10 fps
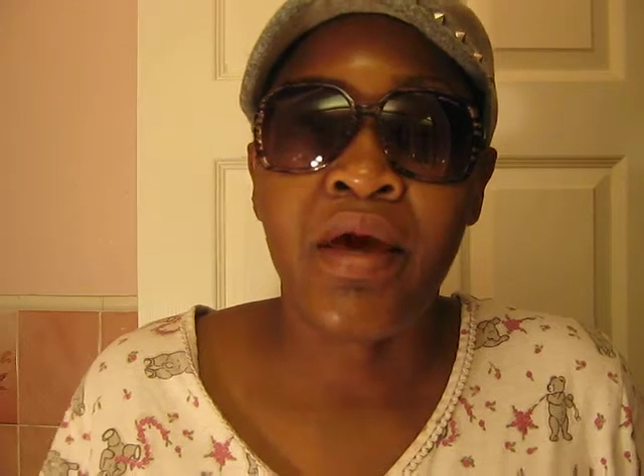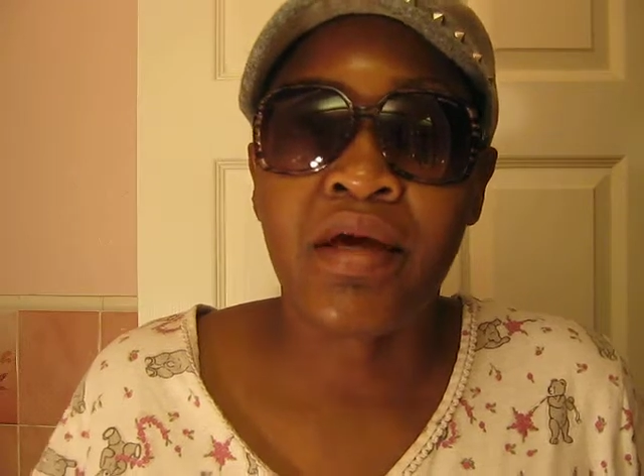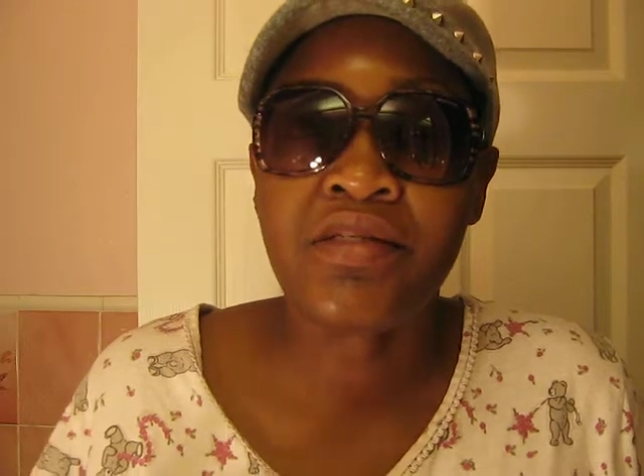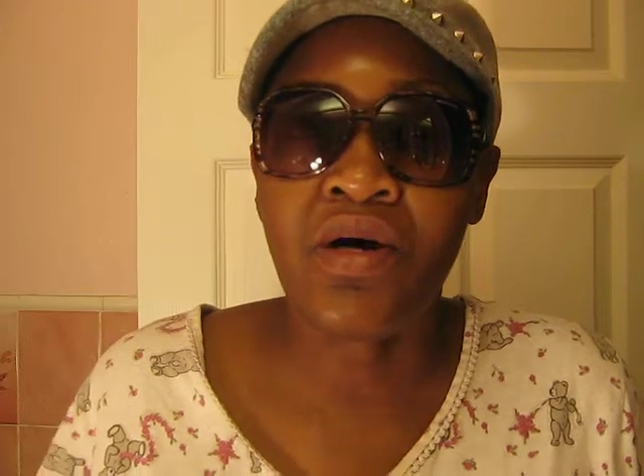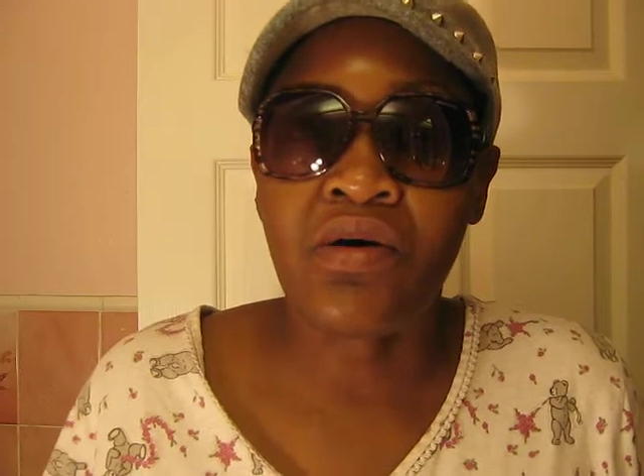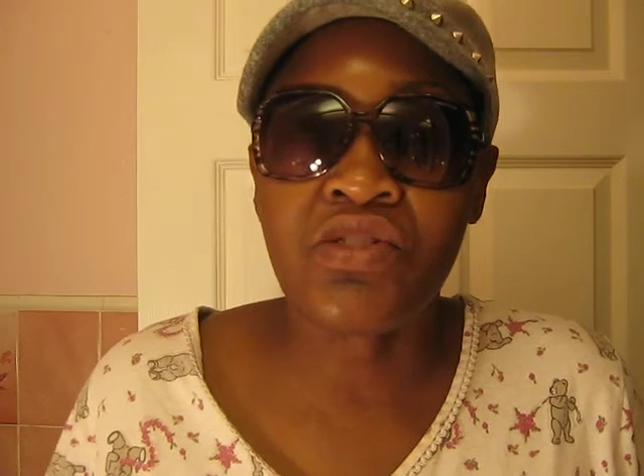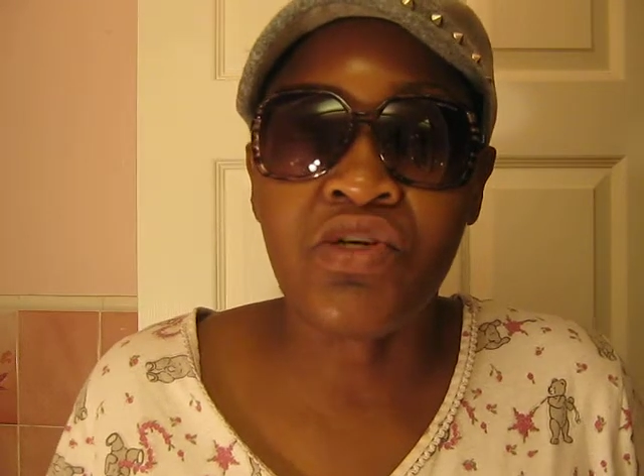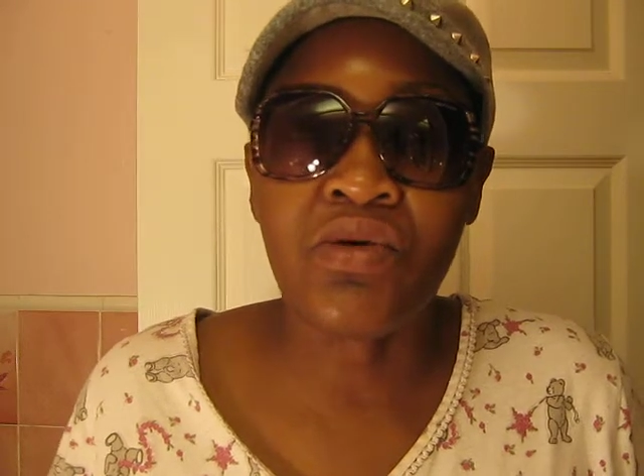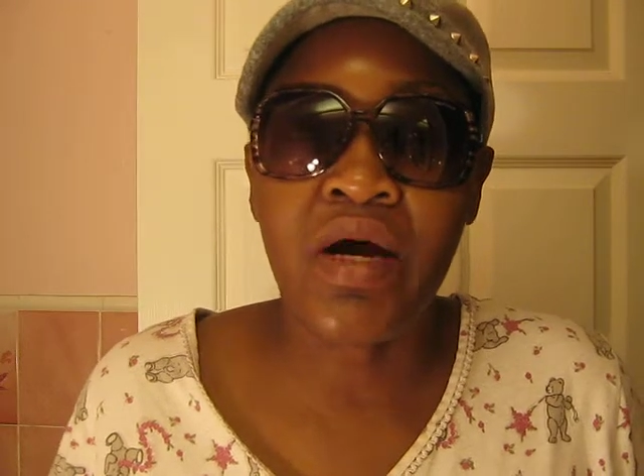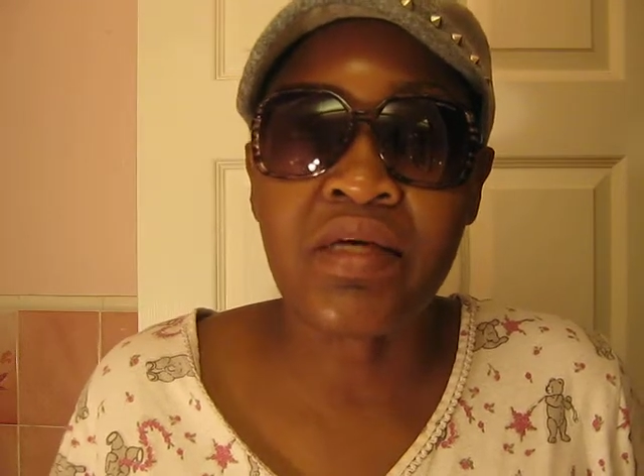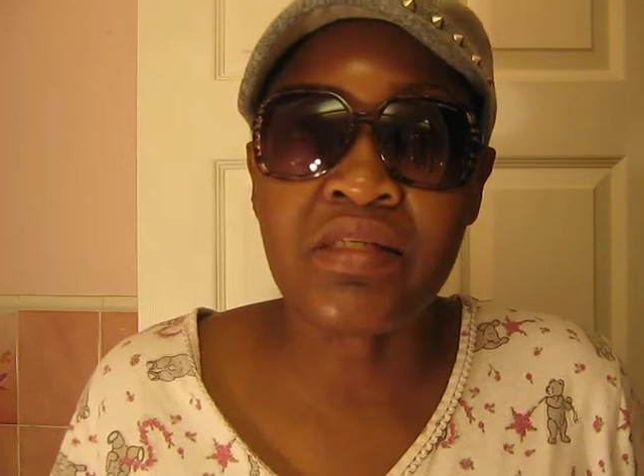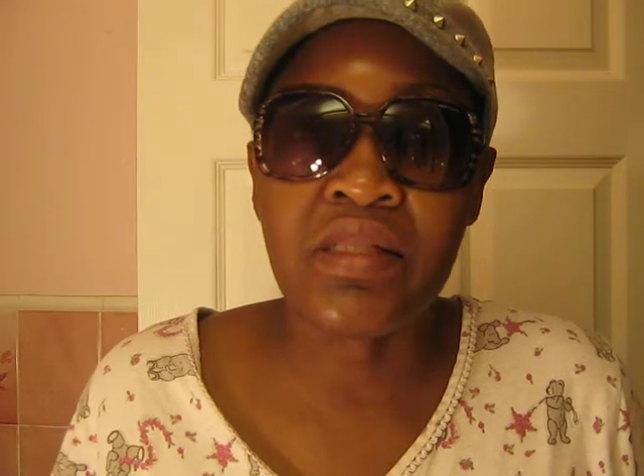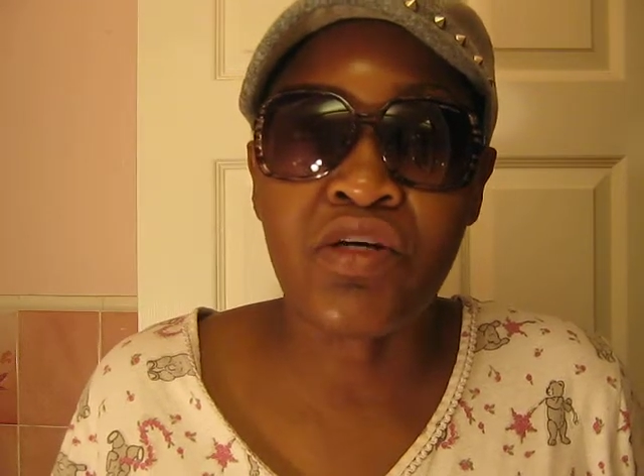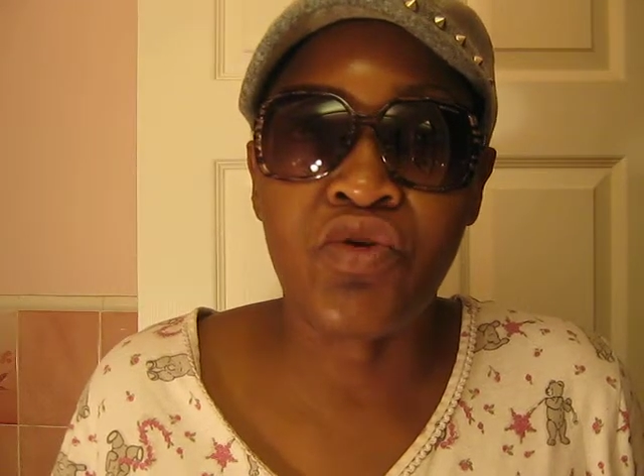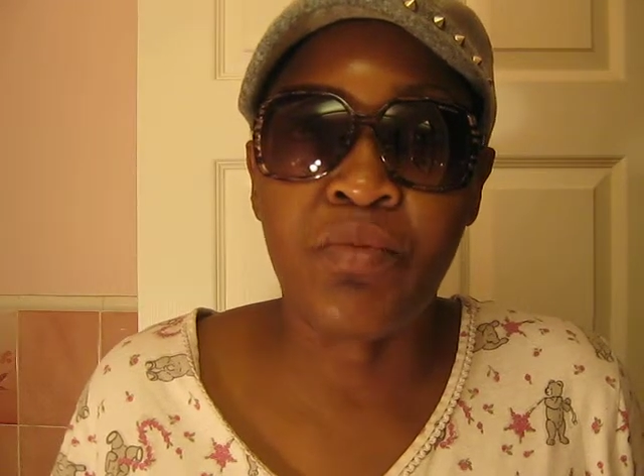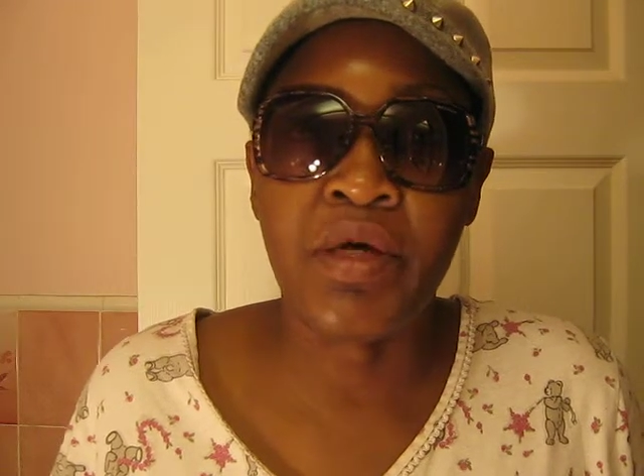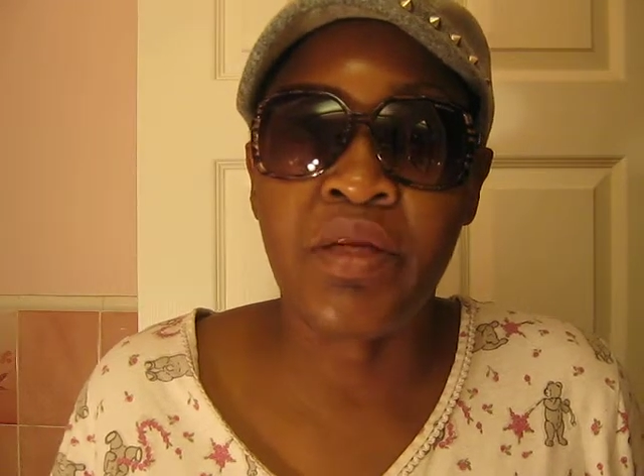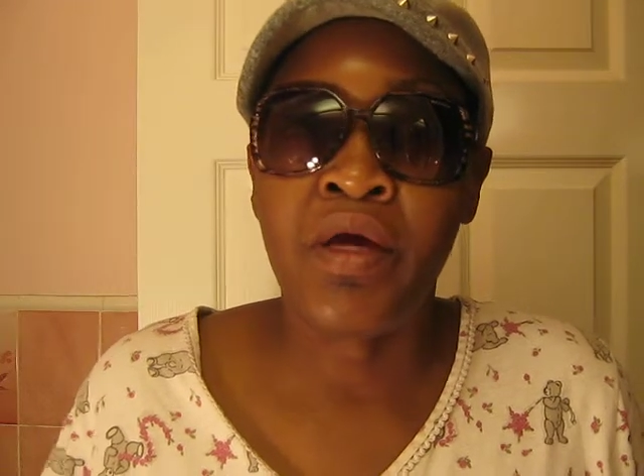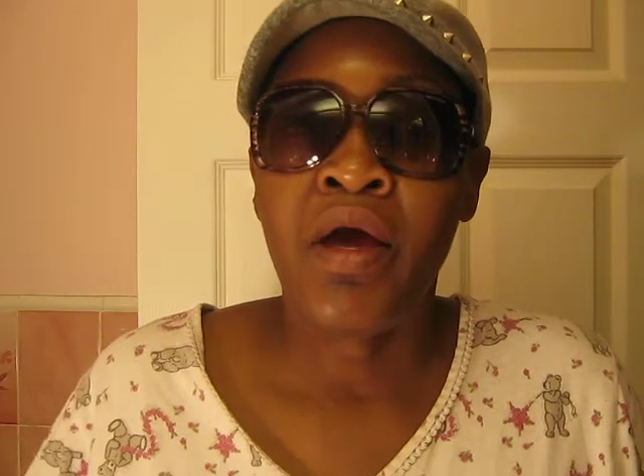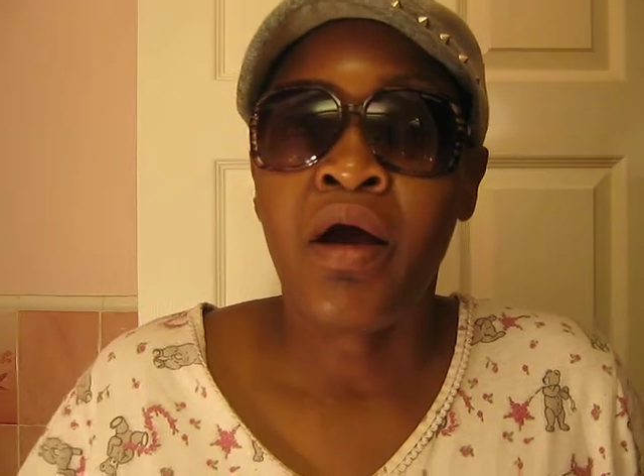and talk to you guys a little bit